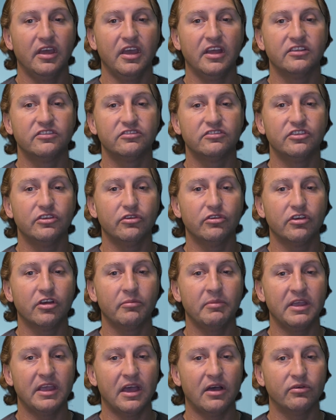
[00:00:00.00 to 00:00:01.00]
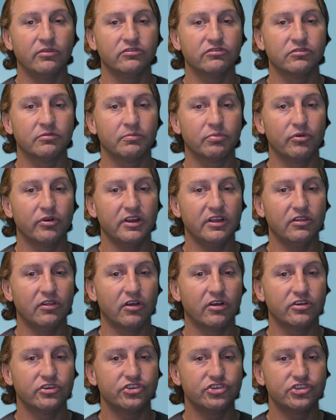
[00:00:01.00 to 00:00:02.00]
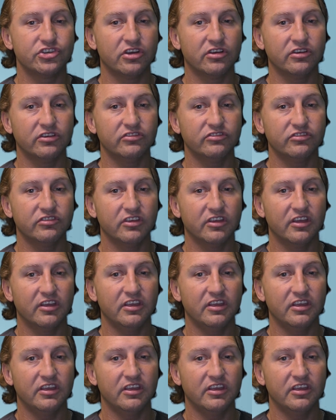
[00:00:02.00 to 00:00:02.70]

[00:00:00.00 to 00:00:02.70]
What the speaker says: It's still coming out in some pretty large chunks.